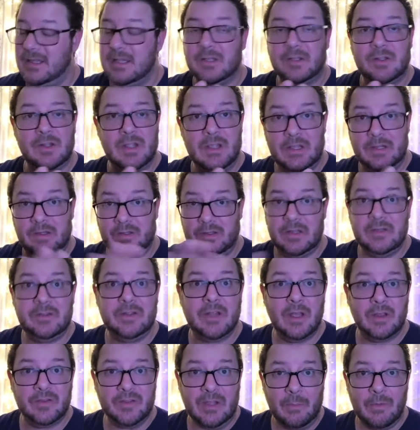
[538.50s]
He, he
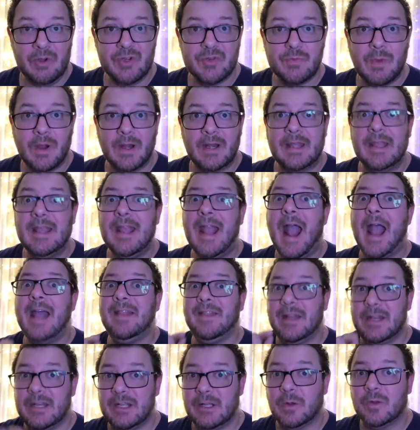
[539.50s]
details how much money,
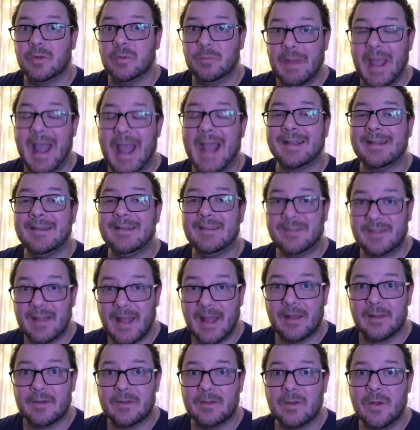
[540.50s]
and then he goes back and
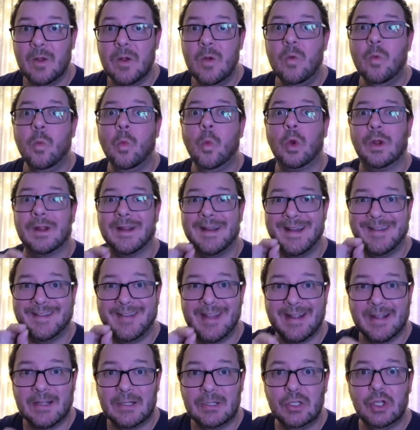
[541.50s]
says, We're going
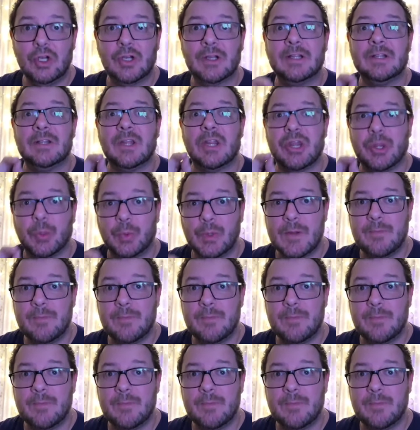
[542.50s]
to take a look at the